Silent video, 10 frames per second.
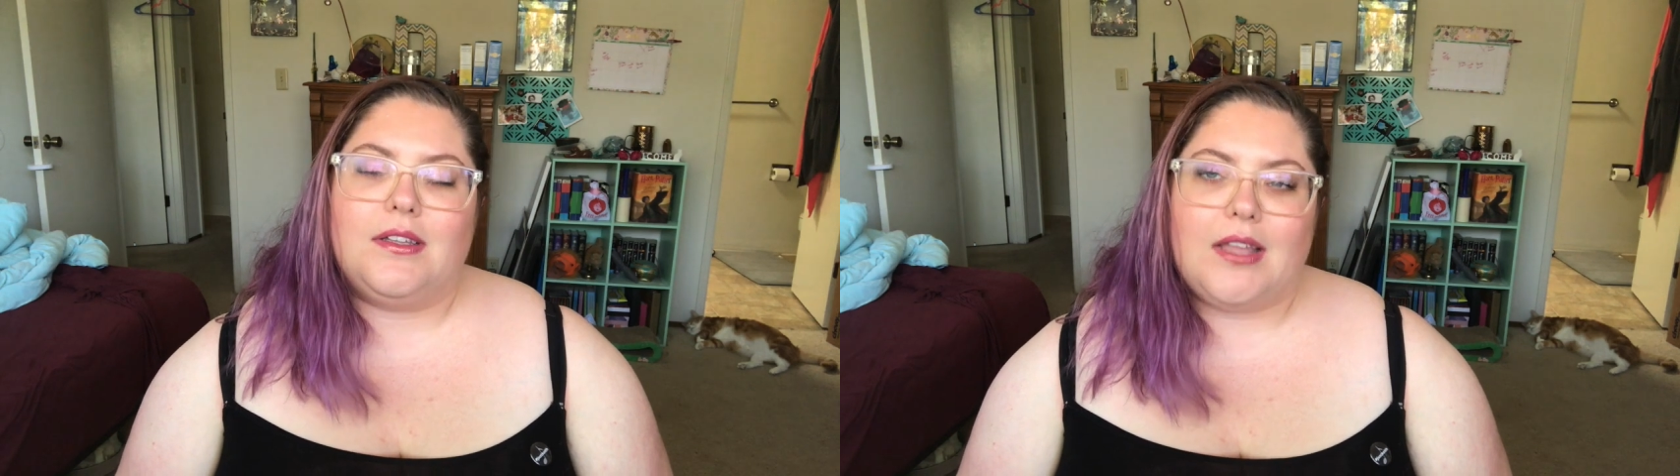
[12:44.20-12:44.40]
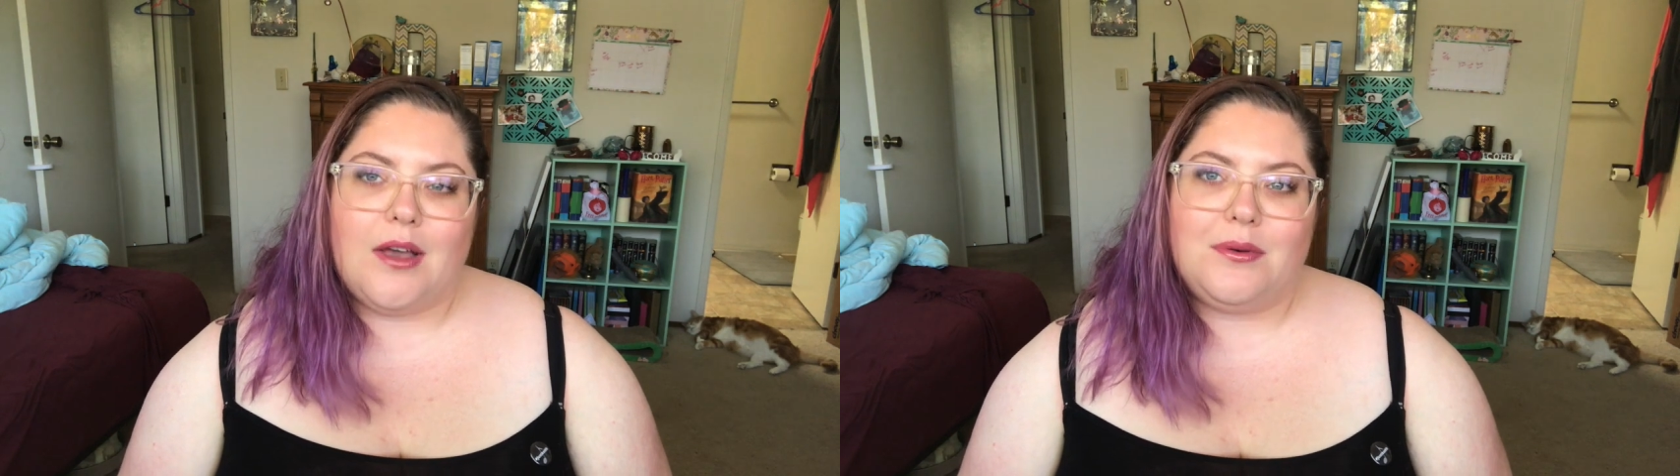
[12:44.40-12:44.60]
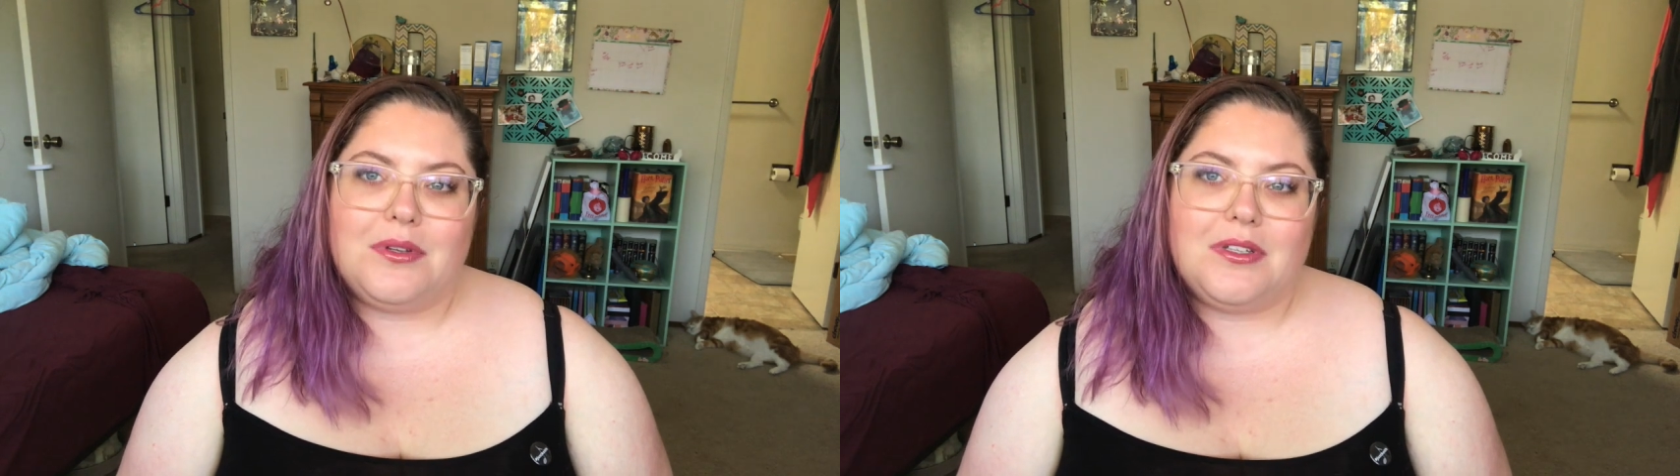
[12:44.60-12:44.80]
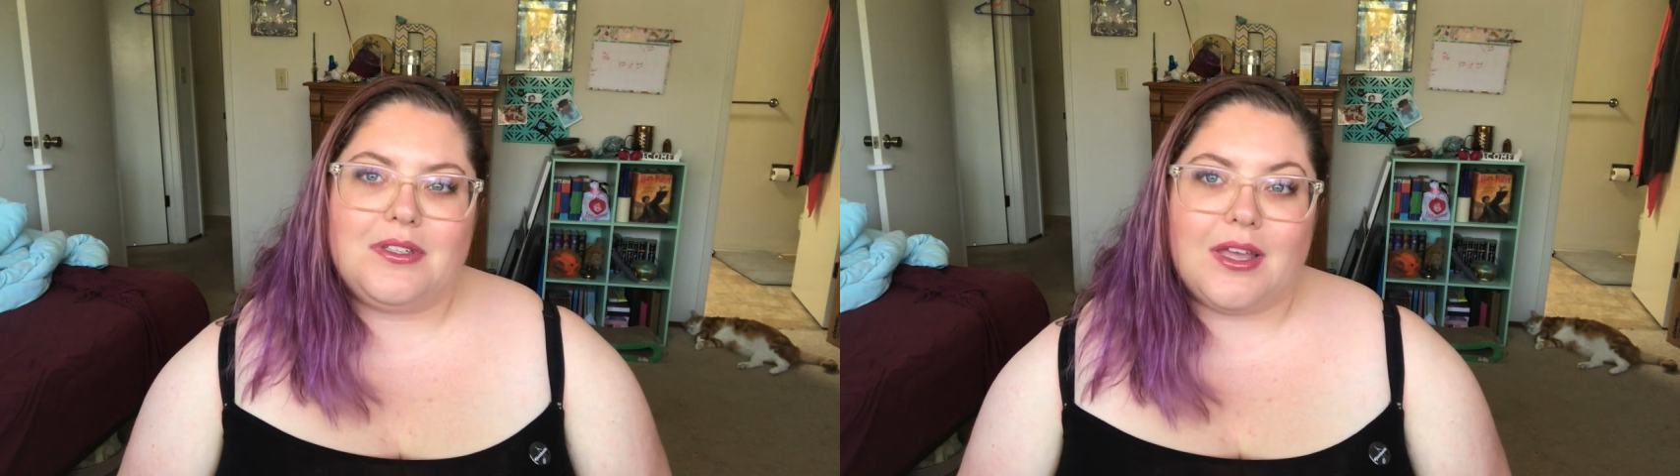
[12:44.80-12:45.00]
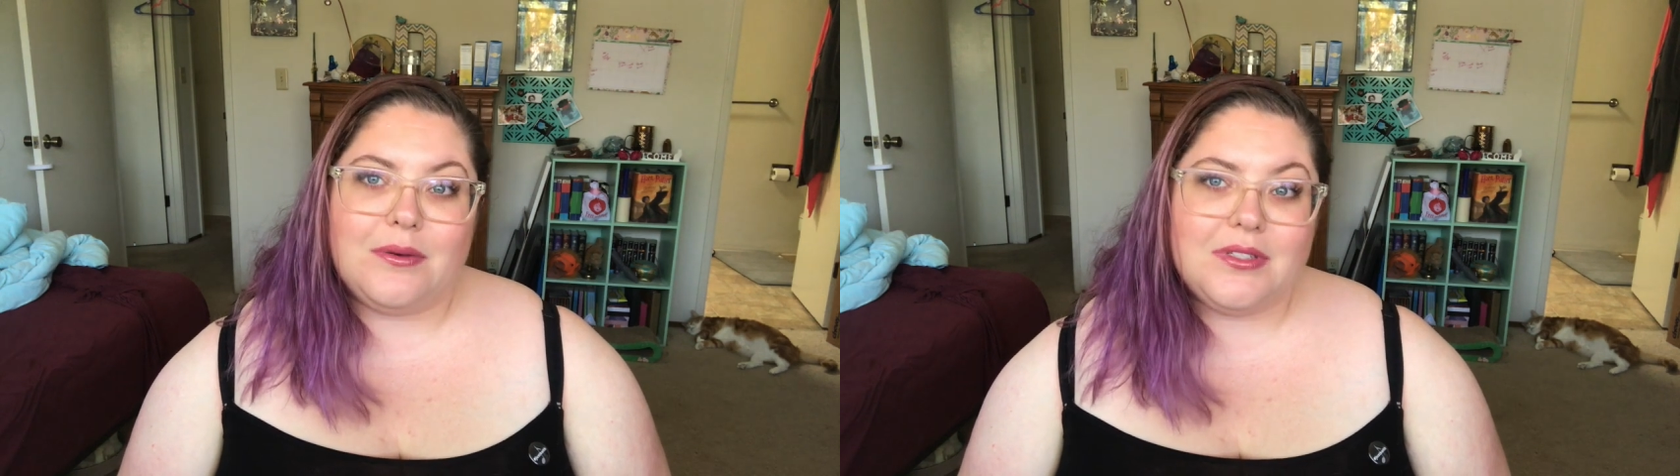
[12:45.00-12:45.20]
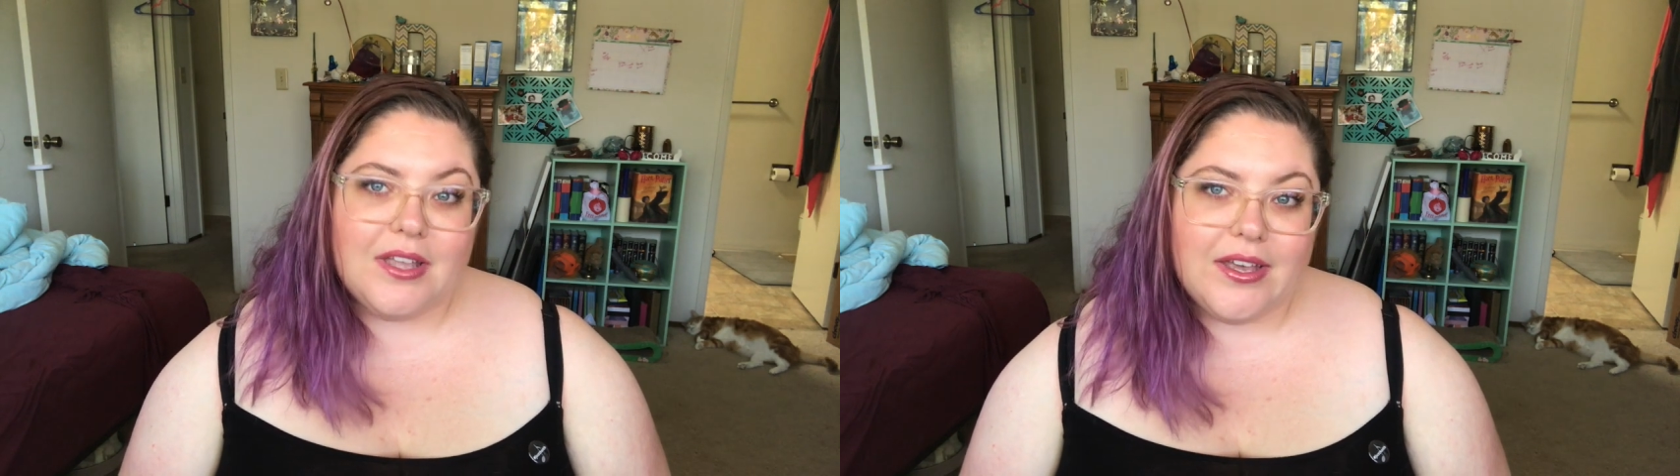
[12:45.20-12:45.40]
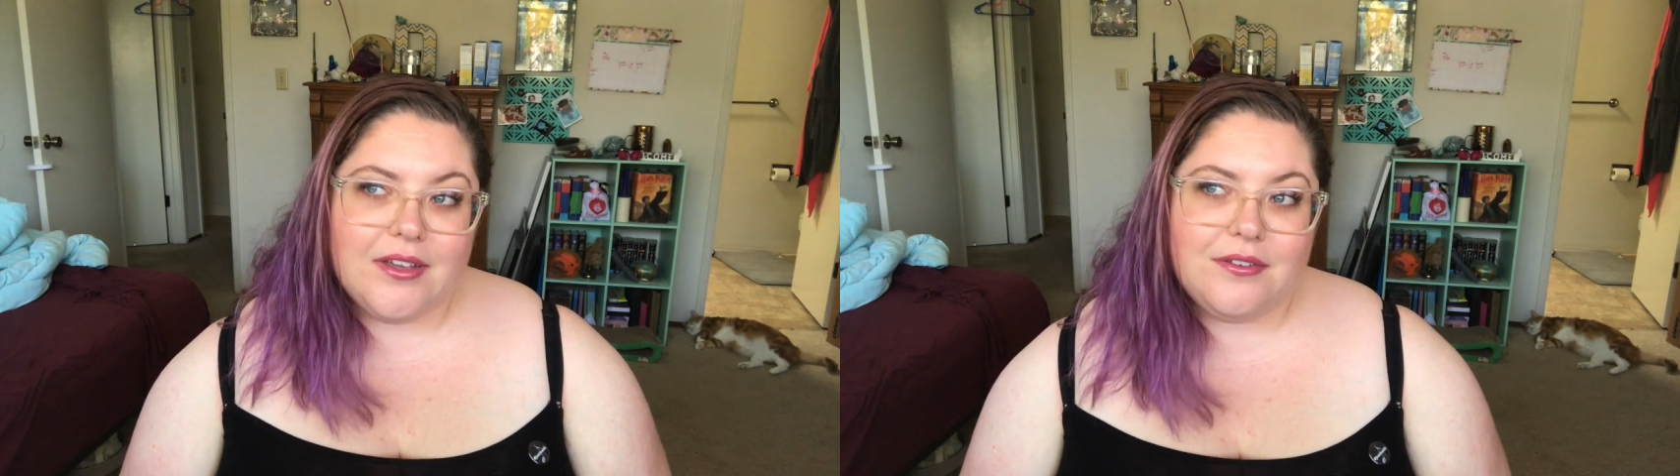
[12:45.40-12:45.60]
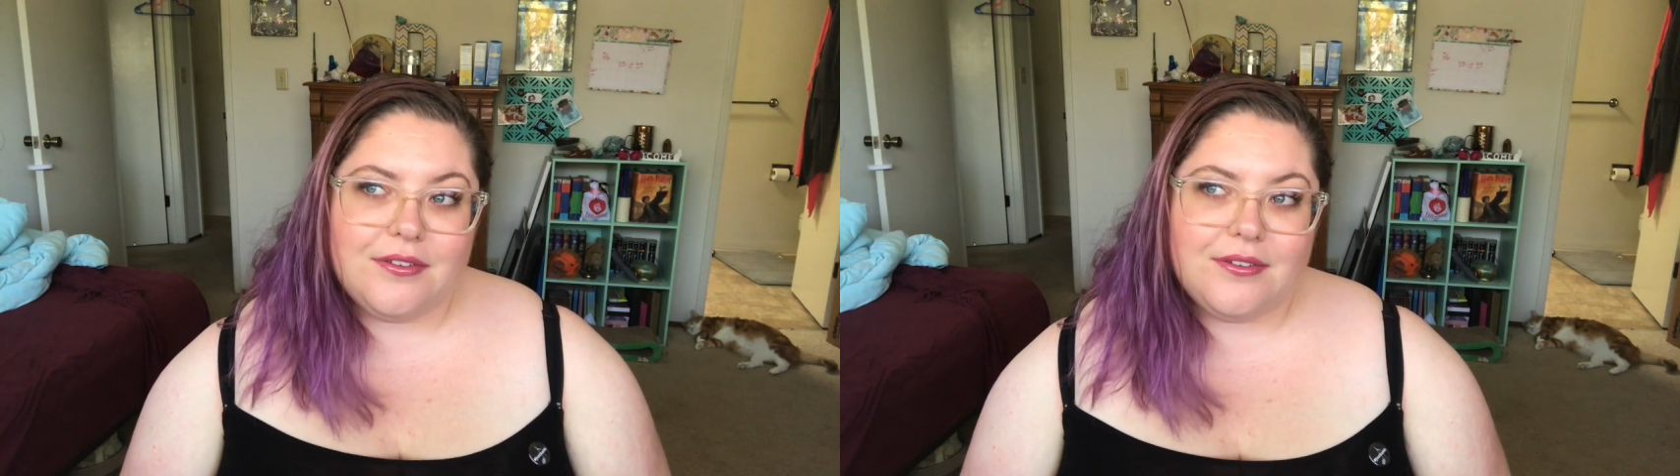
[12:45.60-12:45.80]
that was
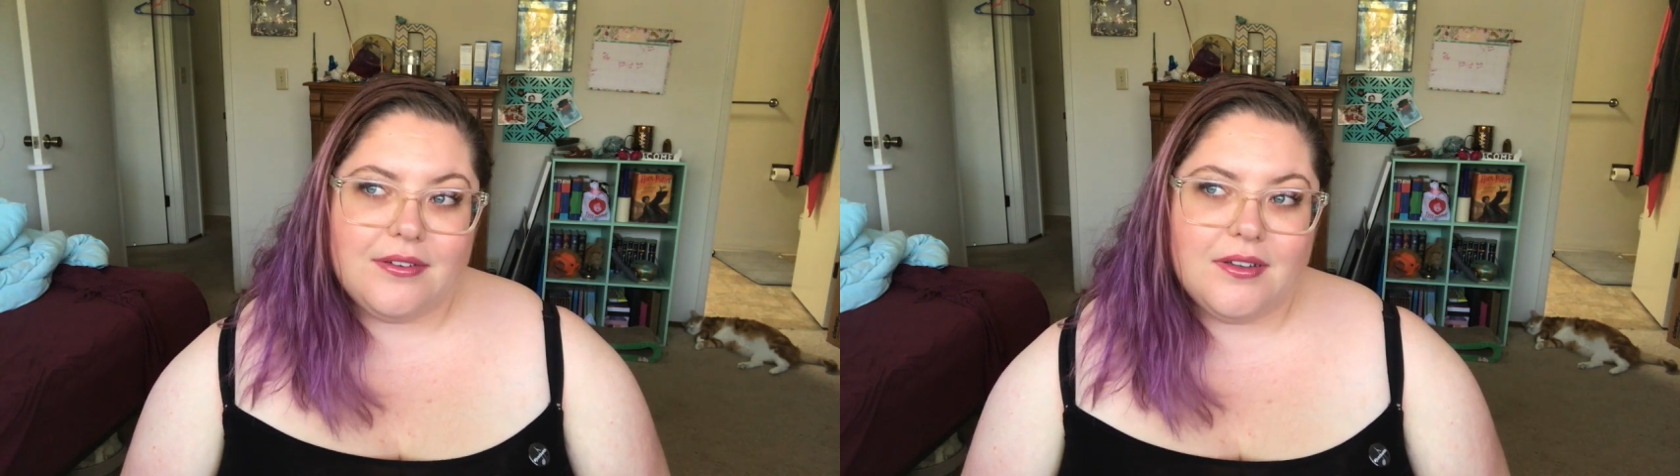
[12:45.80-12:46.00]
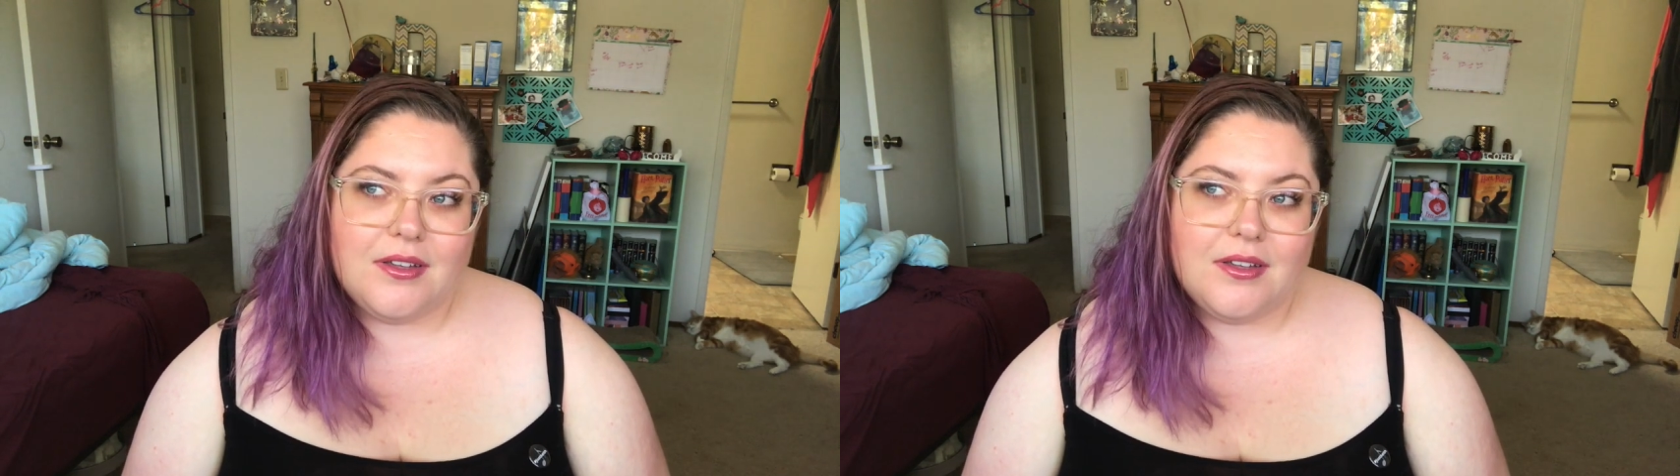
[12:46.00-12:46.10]
life.